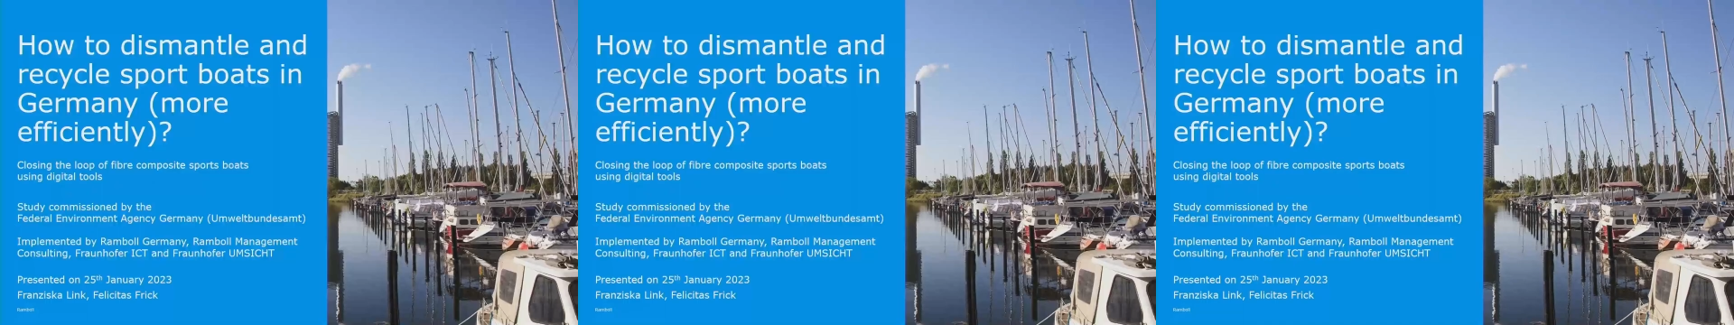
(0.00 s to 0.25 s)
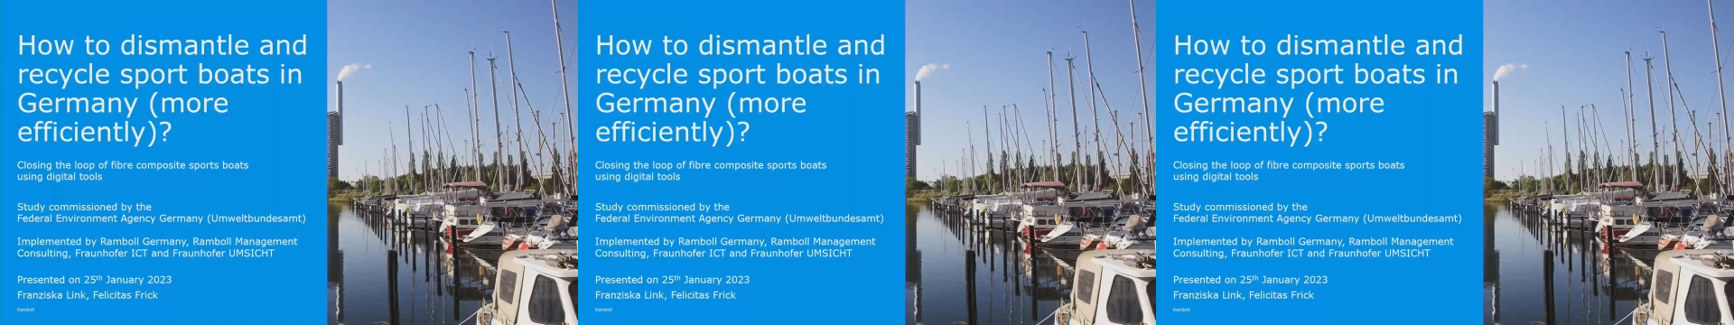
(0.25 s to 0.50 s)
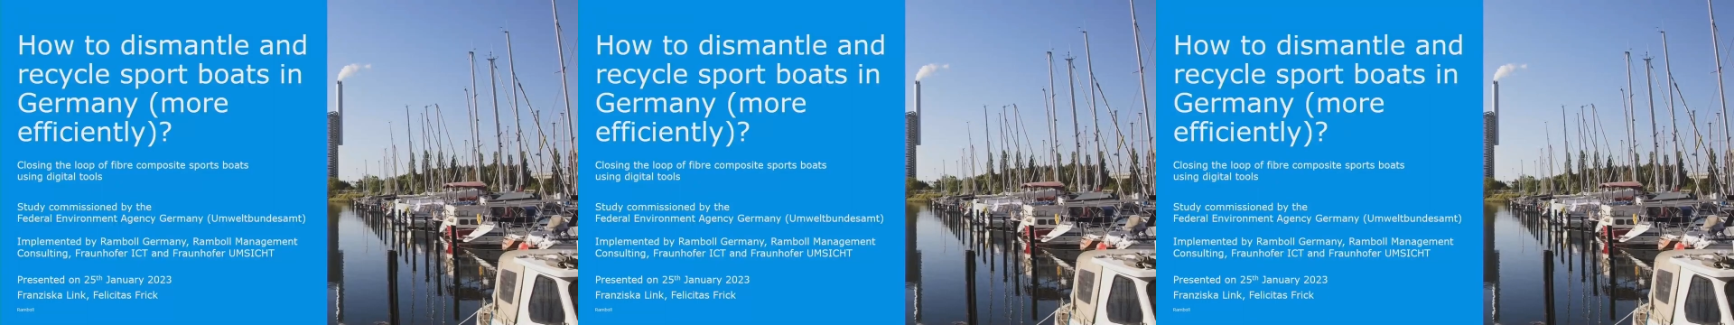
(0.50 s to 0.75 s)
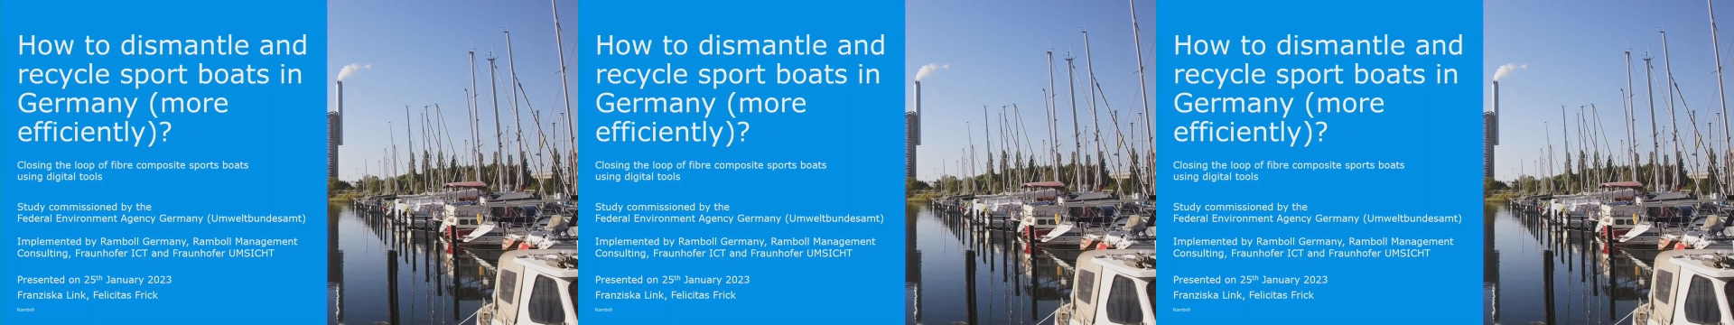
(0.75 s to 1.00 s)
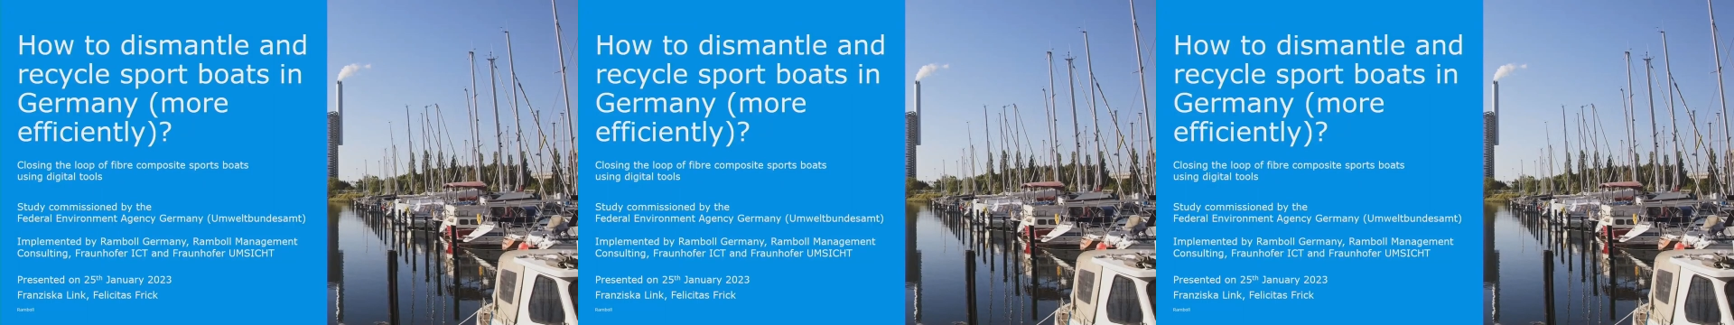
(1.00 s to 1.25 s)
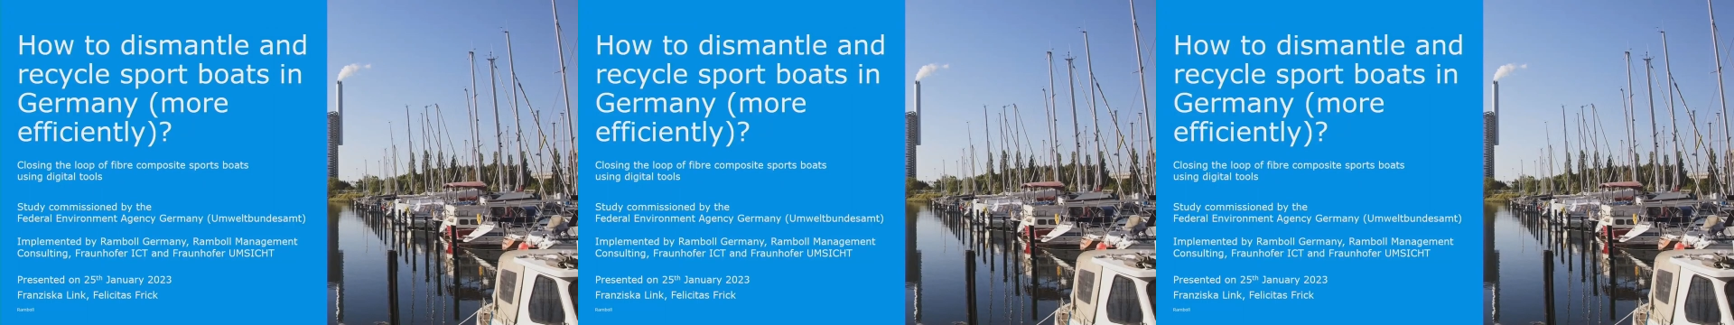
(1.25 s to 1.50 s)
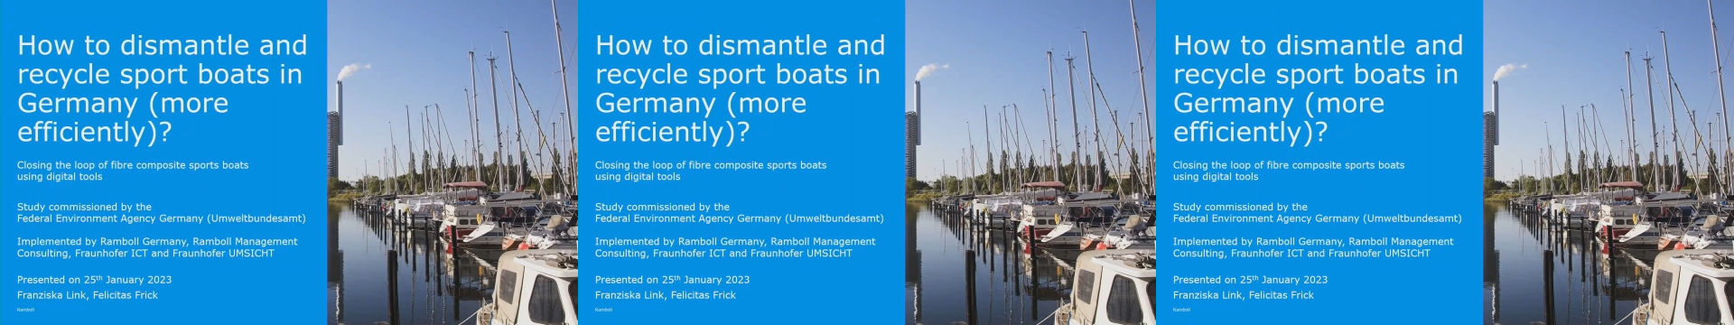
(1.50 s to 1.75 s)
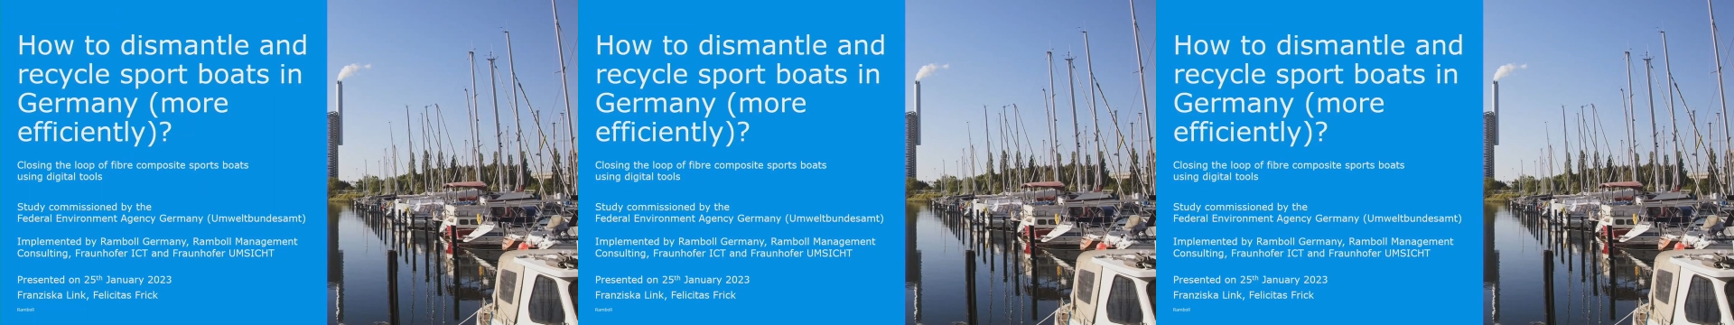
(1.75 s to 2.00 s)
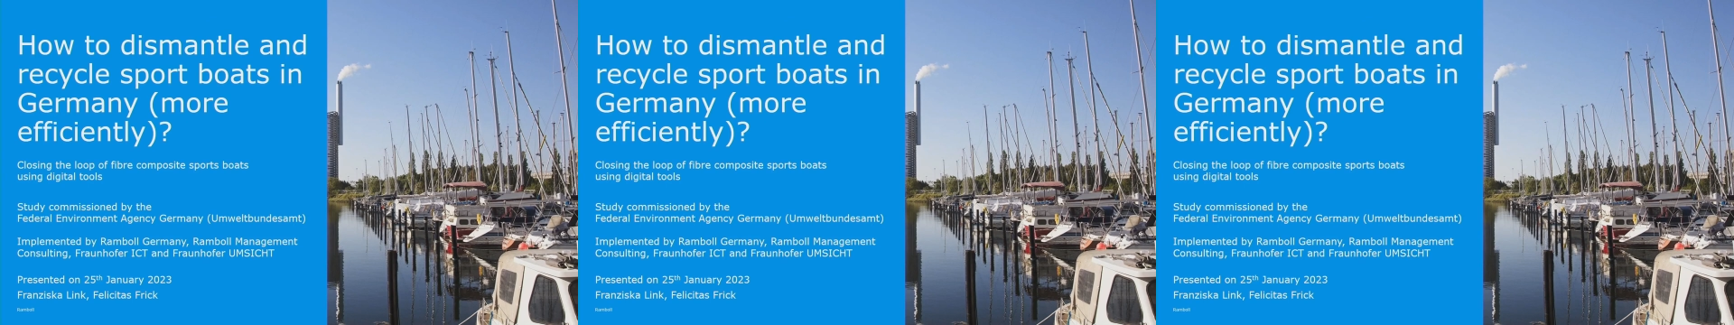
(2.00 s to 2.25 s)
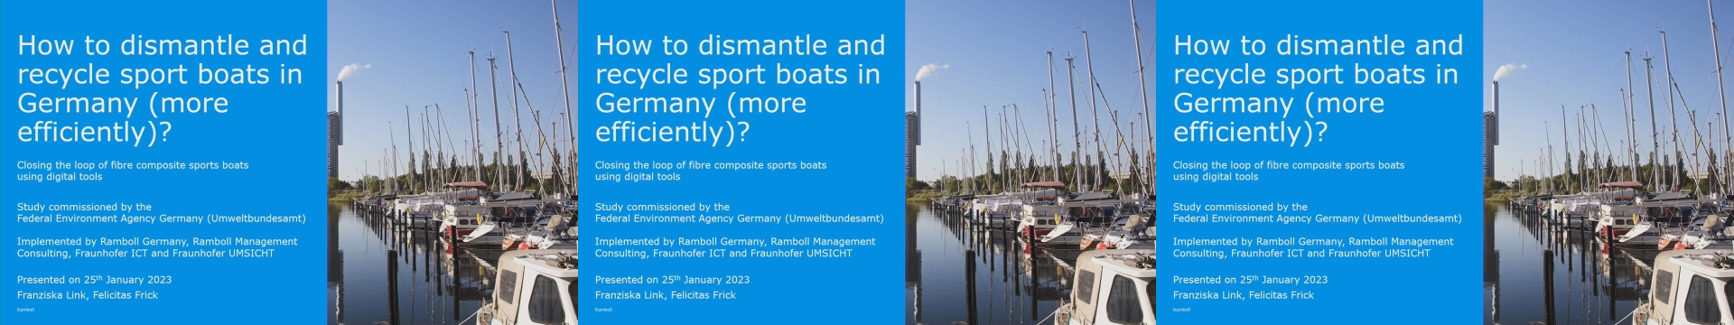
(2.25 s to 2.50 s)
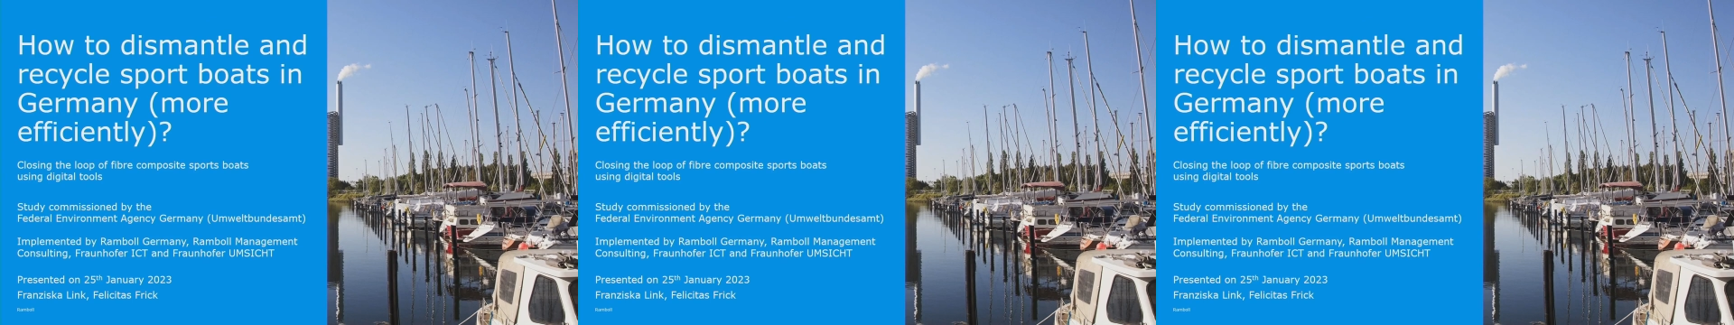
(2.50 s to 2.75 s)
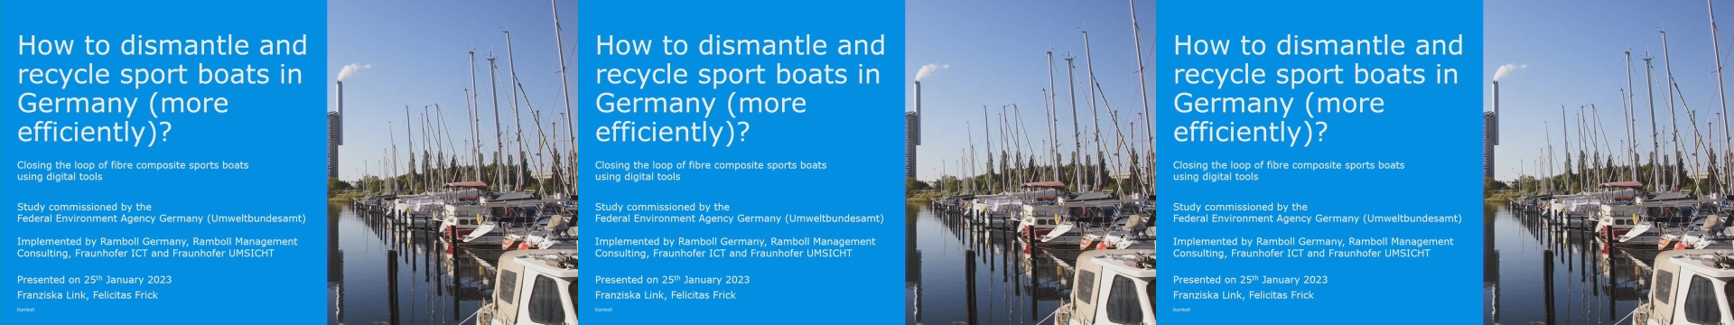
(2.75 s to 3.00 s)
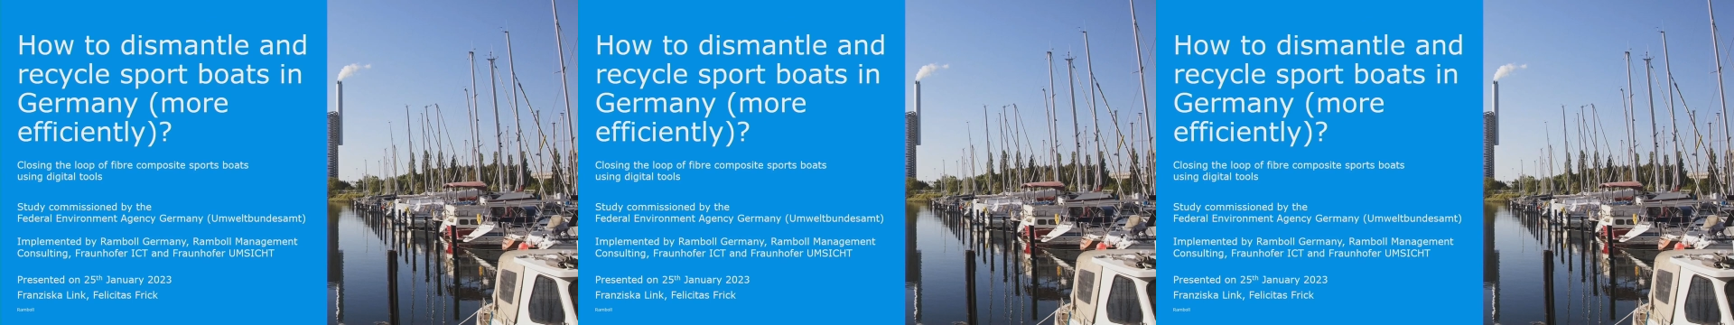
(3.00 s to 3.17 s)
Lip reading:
Nobody's mouth can be seen.